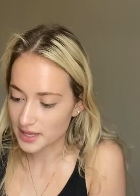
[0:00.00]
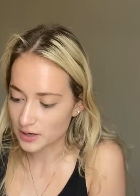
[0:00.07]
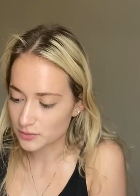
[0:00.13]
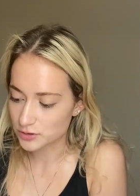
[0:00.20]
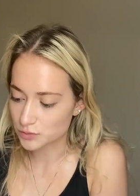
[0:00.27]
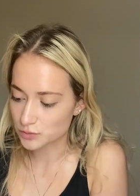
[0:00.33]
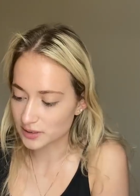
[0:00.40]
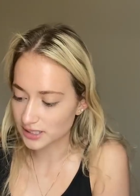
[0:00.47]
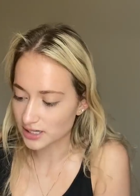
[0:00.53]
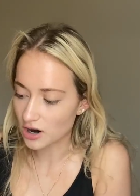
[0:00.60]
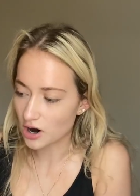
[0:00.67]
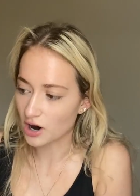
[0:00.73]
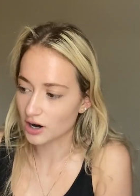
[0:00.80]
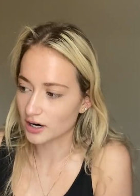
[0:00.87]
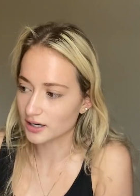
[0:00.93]
And it was really
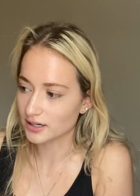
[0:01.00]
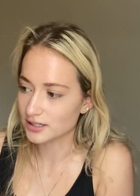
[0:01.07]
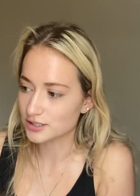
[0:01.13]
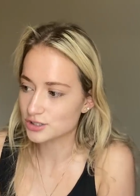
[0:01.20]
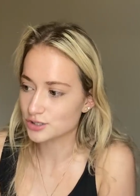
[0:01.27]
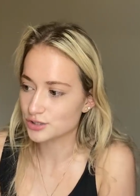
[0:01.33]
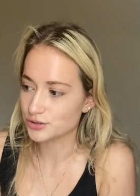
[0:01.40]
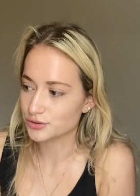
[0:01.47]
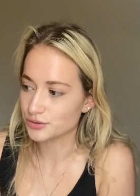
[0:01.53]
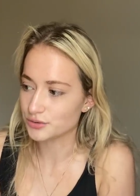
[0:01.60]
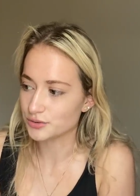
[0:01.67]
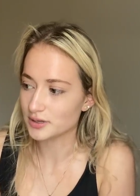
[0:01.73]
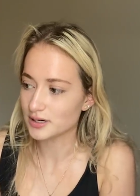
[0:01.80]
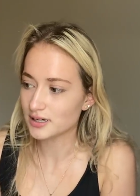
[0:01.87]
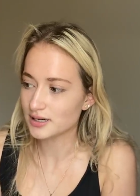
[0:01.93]
hard
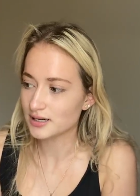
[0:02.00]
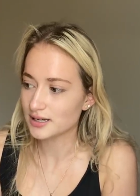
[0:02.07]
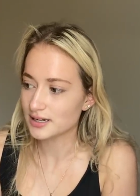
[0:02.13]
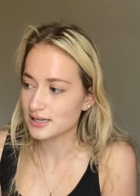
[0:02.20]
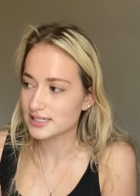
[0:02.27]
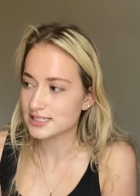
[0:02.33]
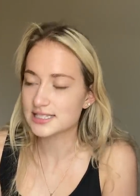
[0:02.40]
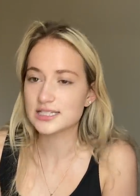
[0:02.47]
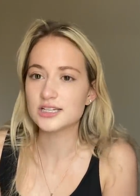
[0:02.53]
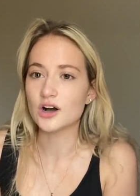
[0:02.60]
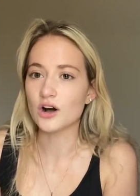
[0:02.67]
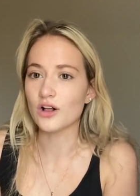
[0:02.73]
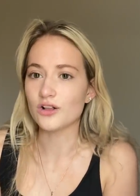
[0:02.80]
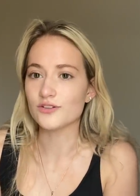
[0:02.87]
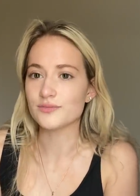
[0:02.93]
to see
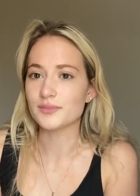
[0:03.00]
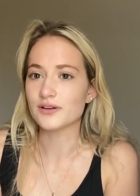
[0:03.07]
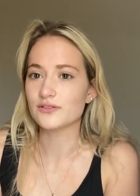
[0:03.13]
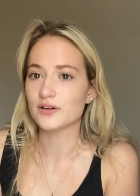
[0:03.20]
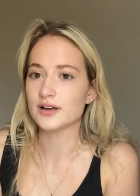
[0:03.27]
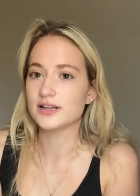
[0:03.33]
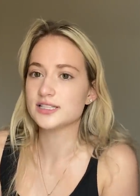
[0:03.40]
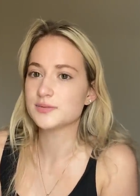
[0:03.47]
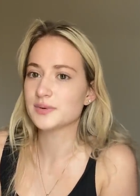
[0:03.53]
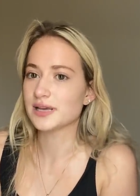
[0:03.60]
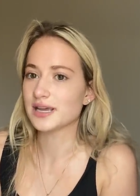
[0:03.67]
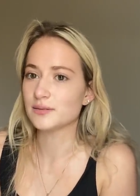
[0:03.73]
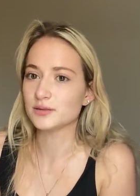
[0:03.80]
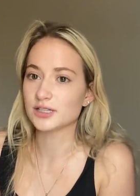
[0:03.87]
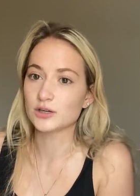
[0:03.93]
all of my friends being
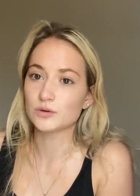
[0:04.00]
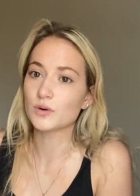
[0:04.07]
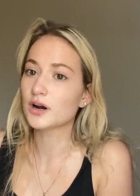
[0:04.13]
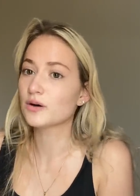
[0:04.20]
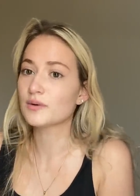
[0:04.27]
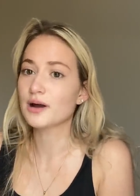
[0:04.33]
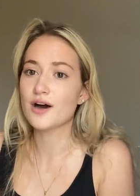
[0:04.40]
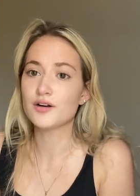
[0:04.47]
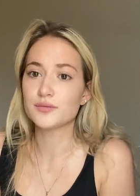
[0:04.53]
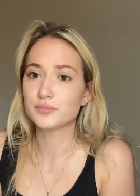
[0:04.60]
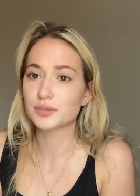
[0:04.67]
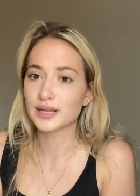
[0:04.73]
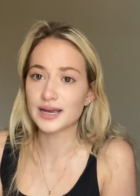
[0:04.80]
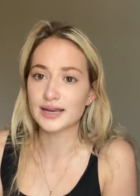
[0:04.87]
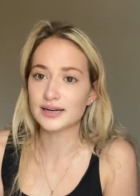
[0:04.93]
able to like run around and
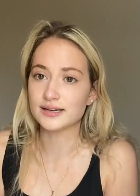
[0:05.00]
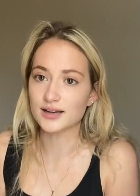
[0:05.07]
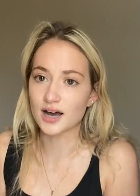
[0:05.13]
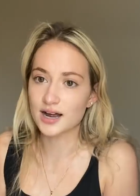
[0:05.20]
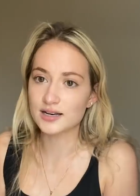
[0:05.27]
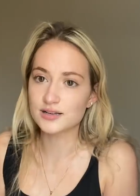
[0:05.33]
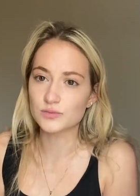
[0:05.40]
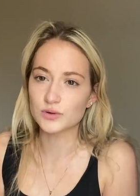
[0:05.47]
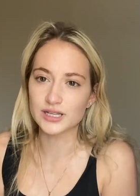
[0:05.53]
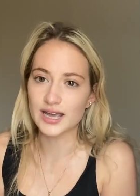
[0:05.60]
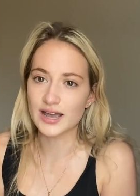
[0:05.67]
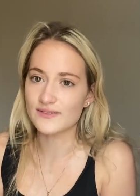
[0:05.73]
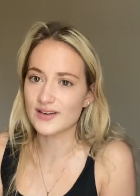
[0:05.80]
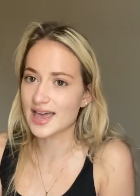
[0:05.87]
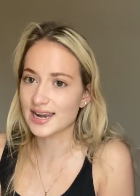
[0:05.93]
play and not really
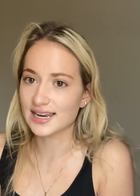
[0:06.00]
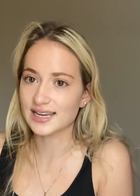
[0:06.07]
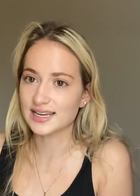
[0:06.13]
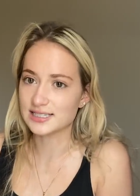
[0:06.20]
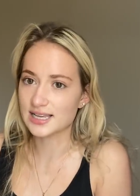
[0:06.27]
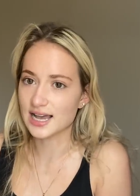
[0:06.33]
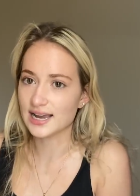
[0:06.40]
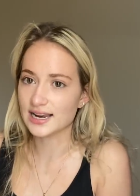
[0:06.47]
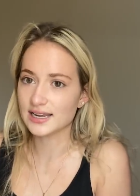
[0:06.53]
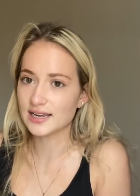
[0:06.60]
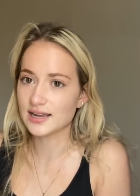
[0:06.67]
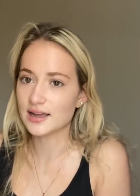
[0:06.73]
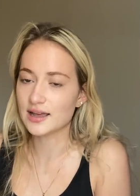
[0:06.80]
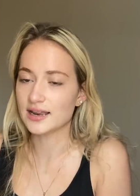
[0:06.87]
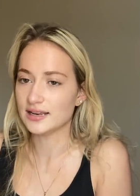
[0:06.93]
have any
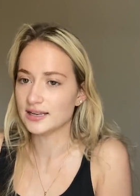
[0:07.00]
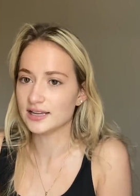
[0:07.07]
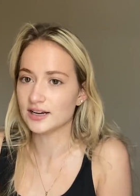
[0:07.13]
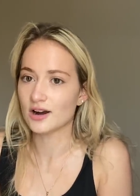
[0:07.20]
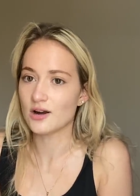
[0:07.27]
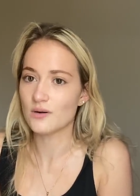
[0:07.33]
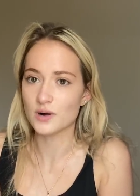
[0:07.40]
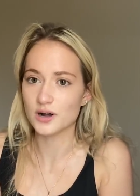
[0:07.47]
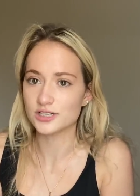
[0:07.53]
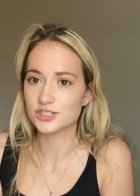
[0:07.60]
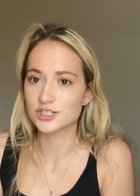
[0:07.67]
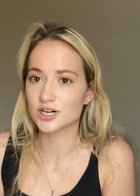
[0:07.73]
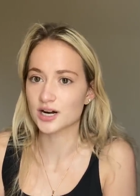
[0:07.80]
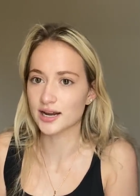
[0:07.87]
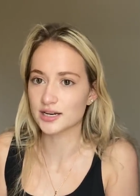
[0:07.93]
anxiety. And there I was
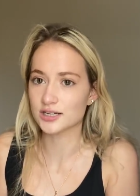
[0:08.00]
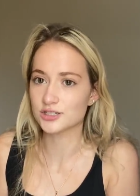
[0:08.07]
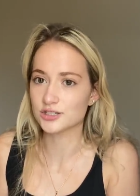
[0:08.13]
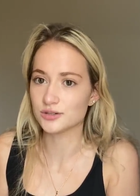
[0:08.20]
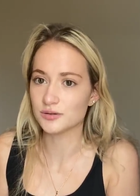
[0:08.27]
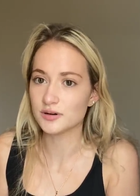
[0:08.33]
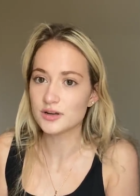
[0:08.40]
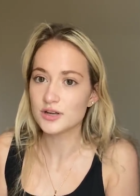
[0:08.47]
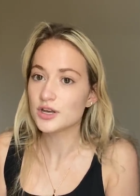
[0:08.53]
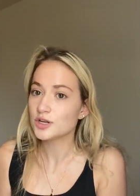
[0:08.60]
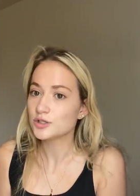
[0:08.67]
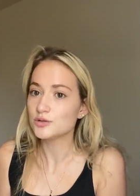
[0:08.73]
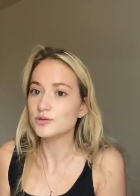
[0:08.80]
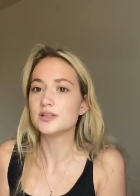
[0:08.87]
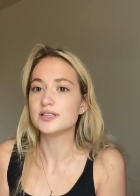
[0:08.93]
trying to
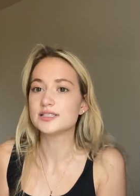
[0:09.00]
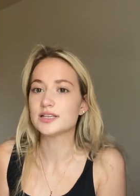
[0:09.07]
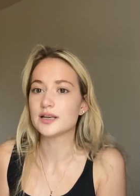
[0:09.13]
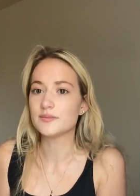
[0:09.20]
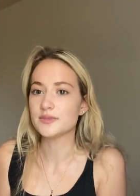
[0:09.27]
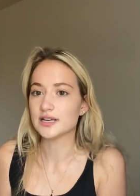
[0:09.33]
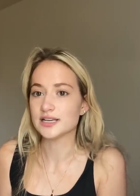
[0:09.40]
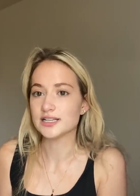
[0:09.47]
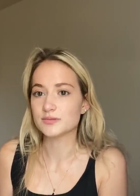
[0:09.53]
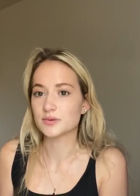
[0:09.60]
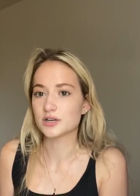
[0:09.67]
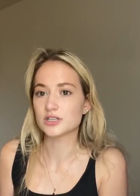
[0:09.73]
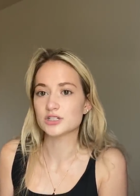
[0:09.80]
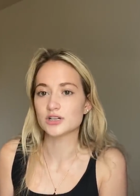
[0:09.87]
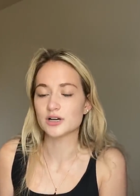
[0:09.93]
do these same things, but
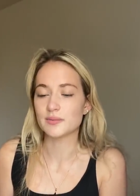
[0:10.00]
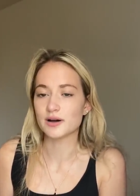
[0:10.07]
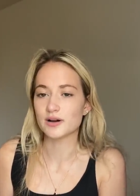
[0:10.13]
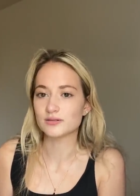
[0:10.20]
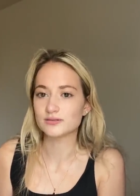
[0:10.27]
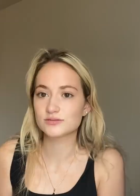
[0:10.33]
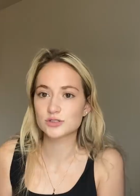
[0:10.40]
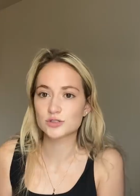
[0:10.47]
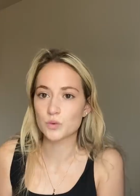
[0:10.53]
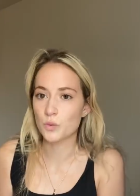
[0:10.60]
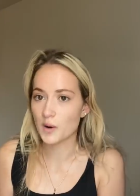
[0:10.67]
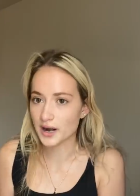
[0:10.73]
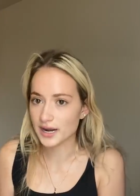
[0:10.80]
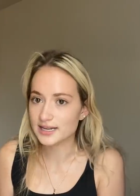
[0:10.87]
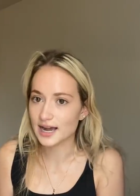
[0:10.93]
it took about
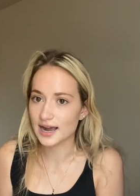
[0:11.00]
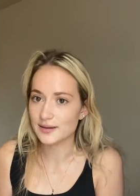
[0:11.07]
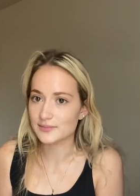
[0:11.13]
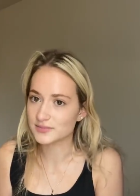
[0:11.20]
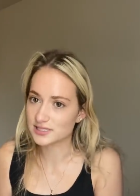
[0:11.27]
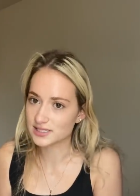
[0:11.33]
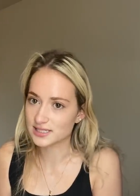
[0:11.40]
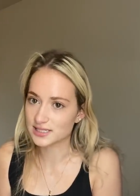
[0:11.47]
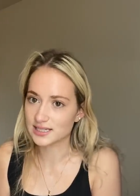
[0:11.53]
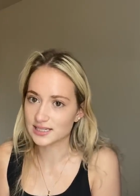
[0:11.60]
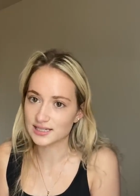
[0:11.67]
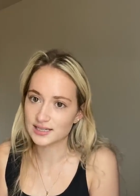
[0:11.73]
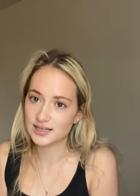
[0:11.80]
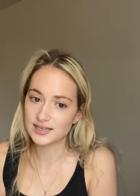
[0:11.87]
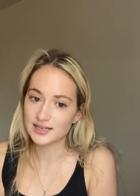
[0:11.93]
20 times the